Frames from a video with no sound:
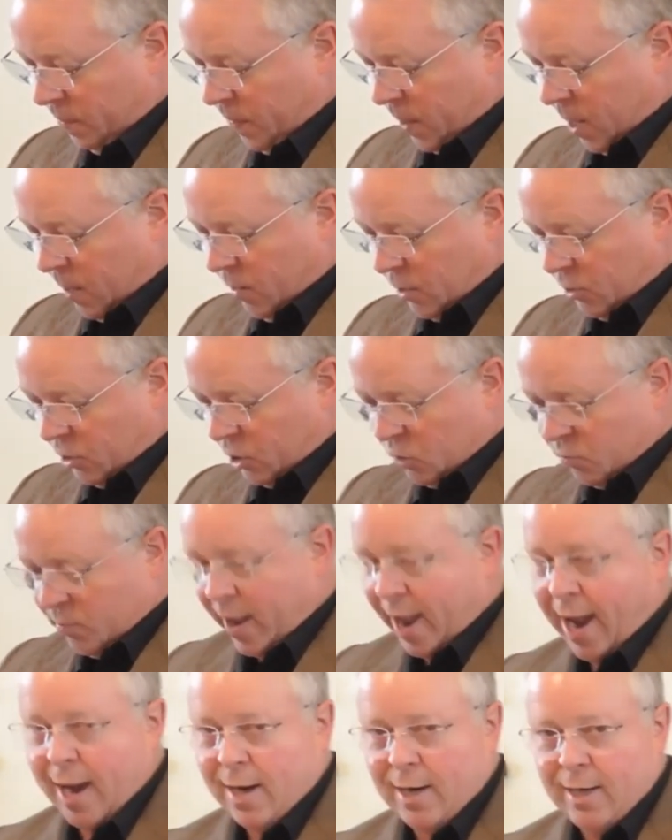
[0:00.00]
And this is
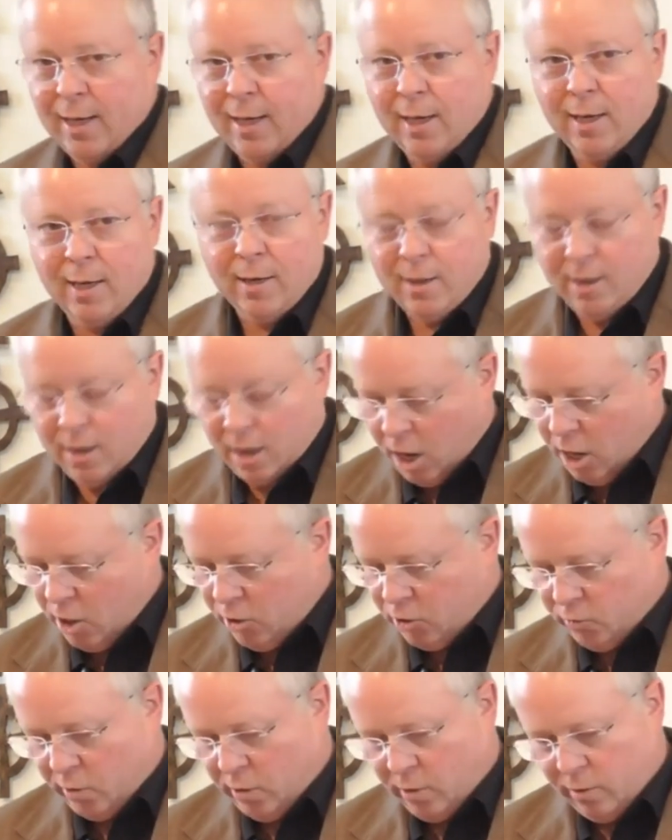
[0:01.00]
patently
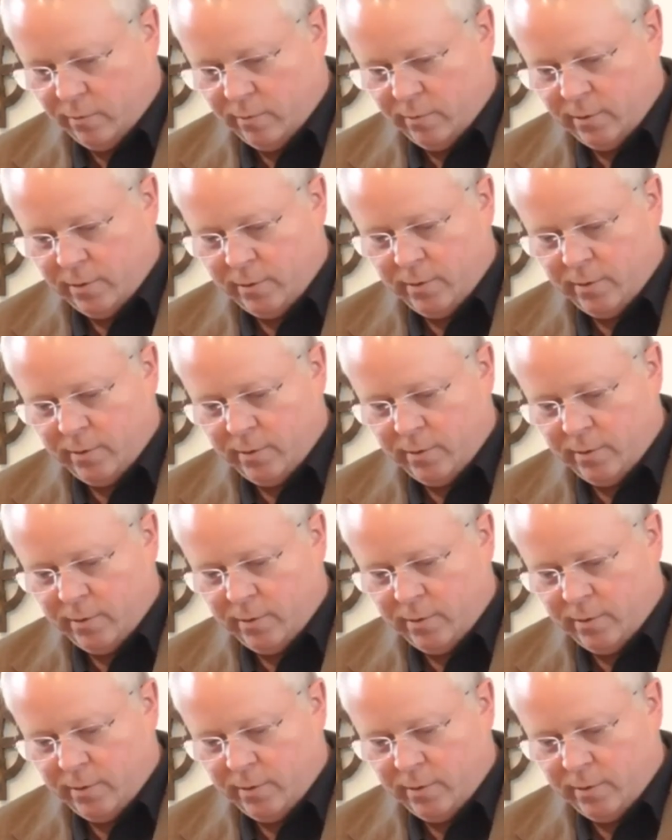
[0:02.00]
untrue.